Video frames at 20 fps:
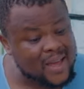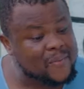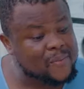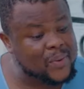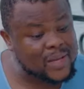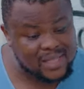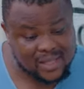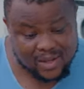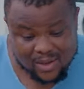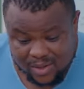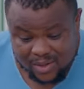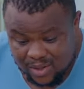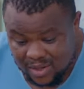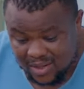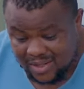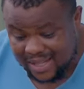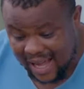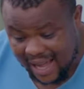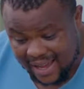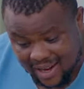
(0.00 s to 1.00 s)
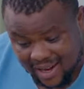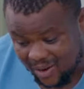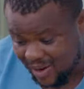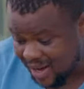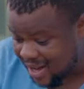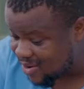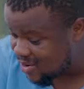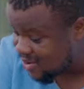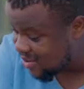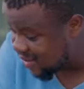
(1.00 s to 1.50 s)
Person go just die now.
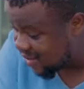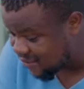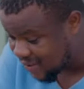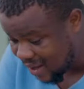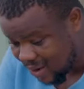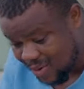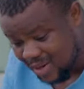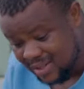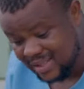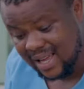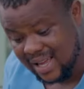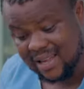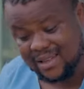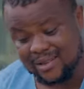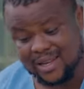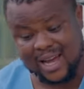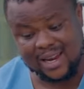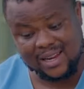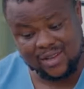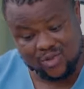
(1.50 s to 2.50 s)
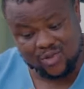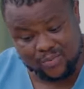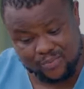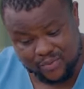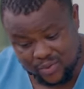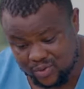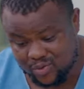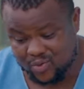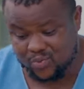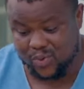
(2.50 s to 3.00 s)
Oga go shift on one side. Carry you
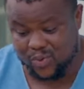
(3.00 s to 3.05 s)
put.